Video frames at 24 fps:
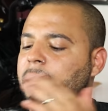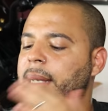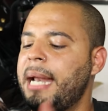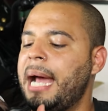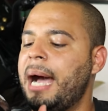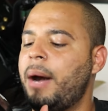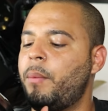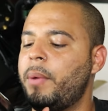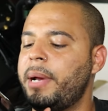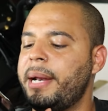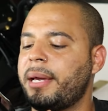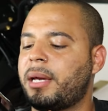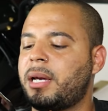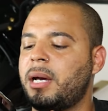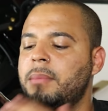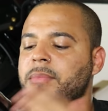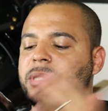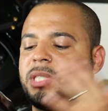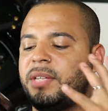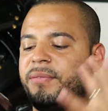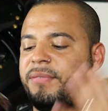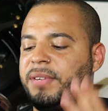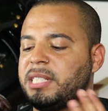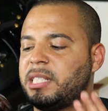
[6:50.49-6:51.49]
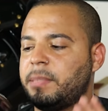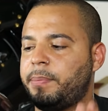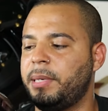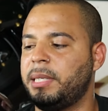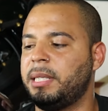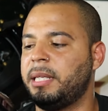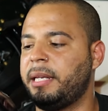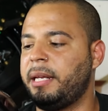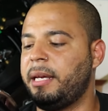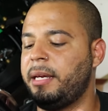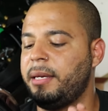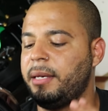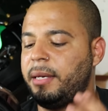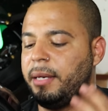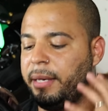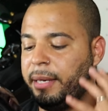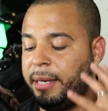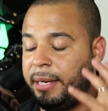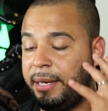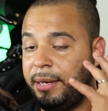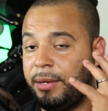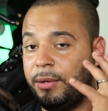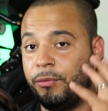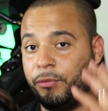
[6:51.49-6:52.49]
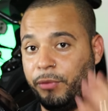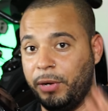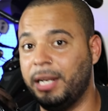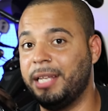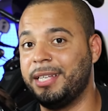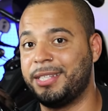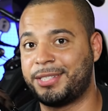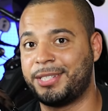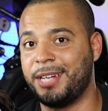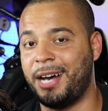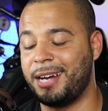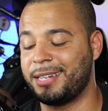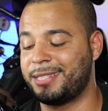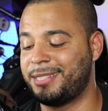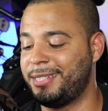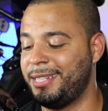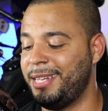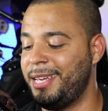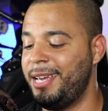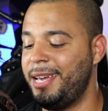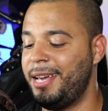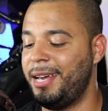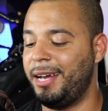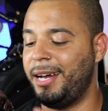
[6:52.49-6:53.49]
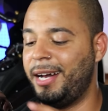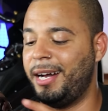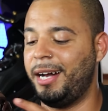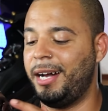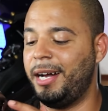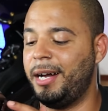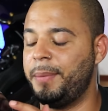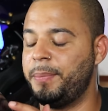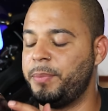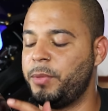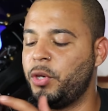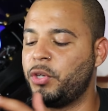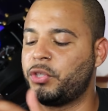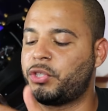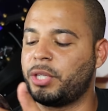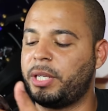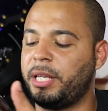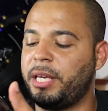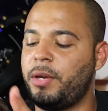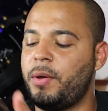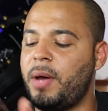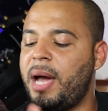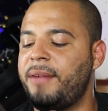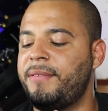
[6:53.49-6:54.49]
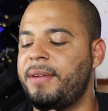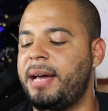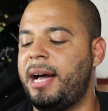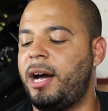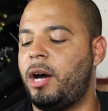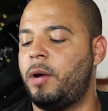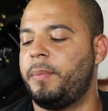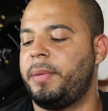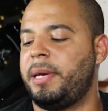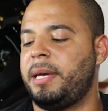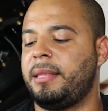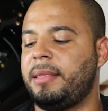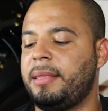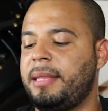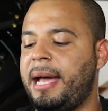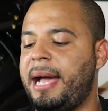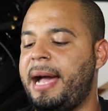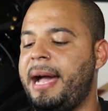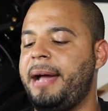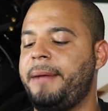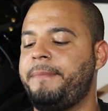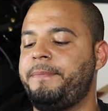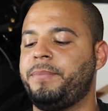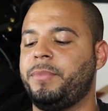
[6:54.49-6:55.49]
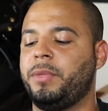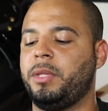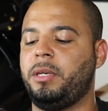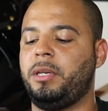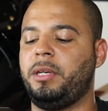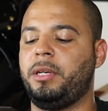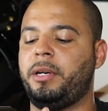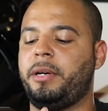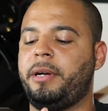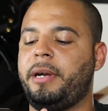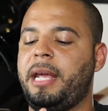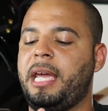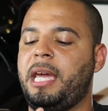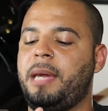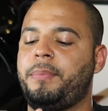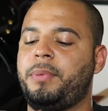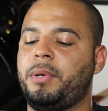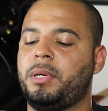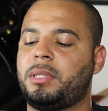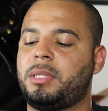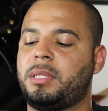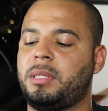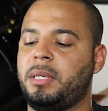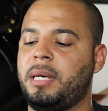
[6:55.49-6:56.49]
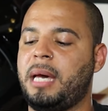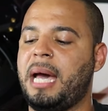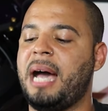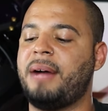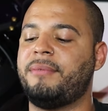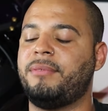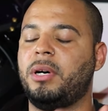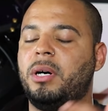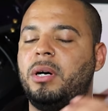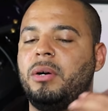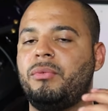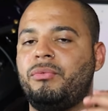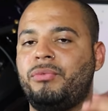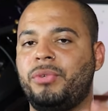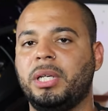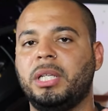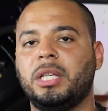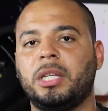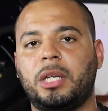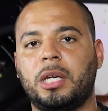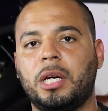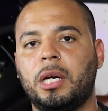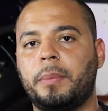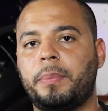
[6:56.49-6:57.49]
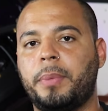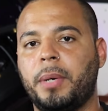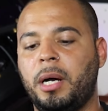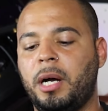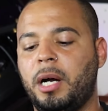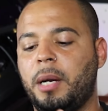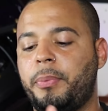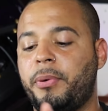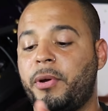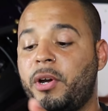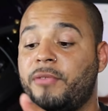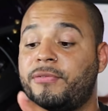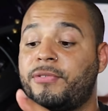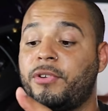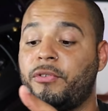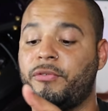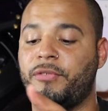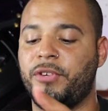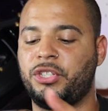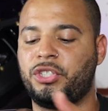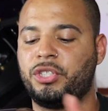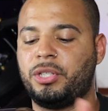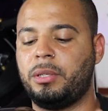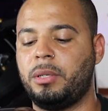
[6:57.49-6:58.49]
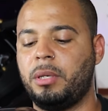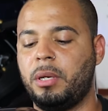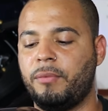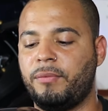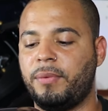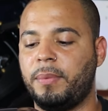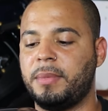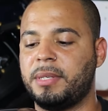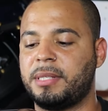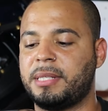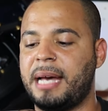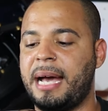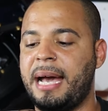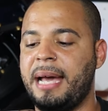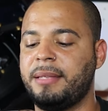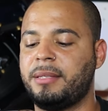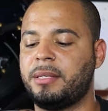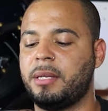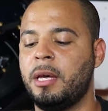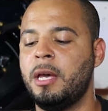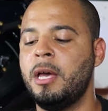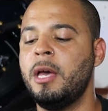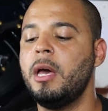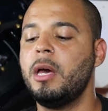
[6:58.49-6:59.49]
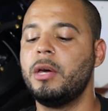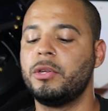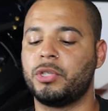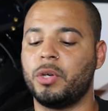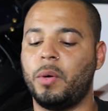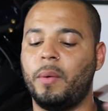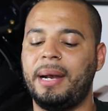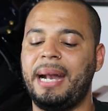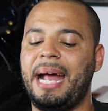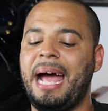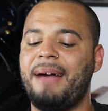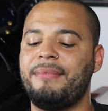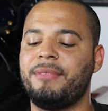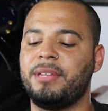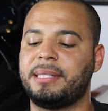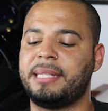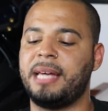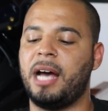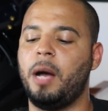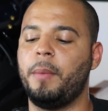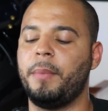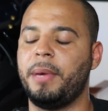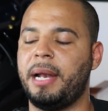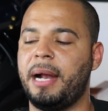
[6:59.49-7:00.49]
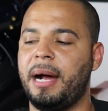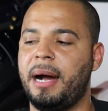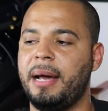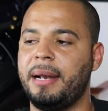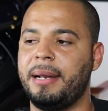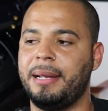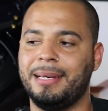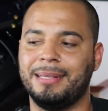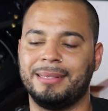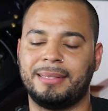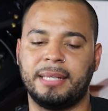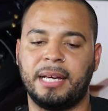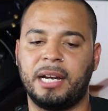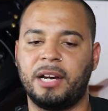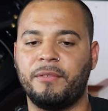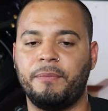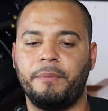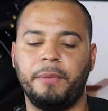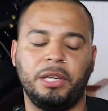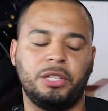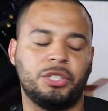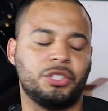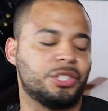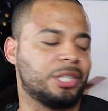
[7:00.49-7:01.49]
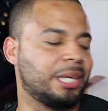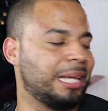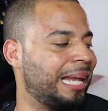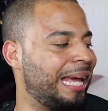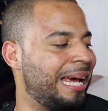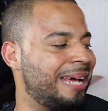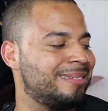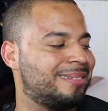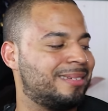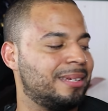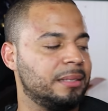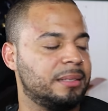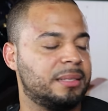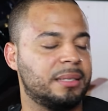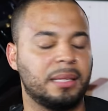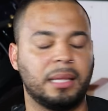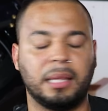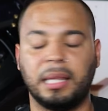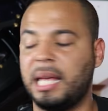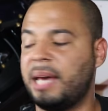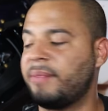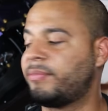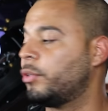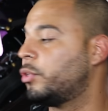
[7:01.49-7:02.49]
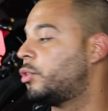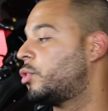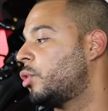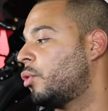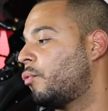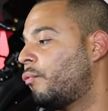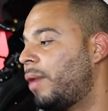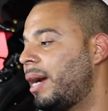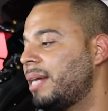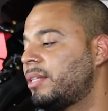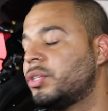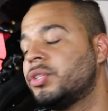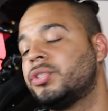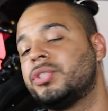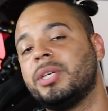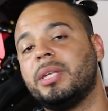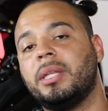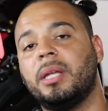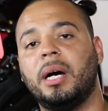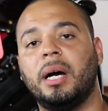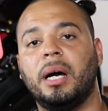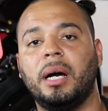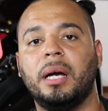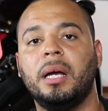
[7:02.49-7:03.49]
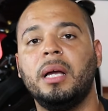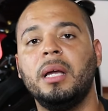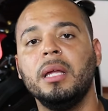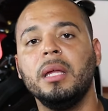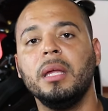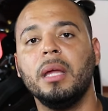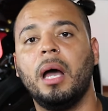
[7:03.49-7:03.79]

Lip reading: Now when it comes to visibility, it really sucks. Usually you have a helmet that you're able to have a really good peripheral vision from the sides. So when I had this helmet on, instead of me just glancing to the left and to the right to see the